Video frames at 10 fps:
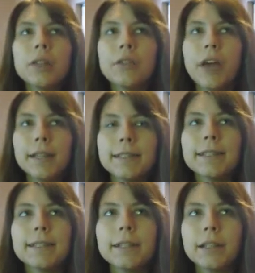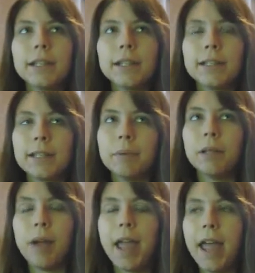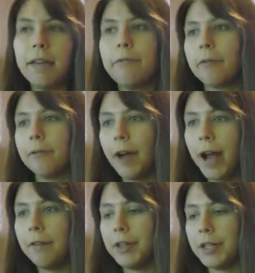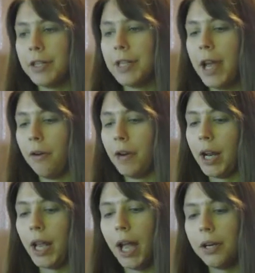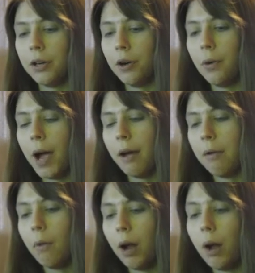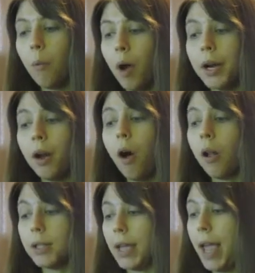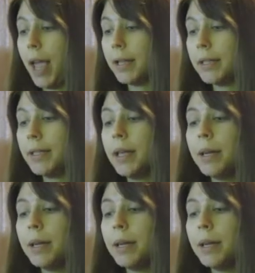the Essence series has been in my head for five years now, and I kind of know how I, I want it all to end.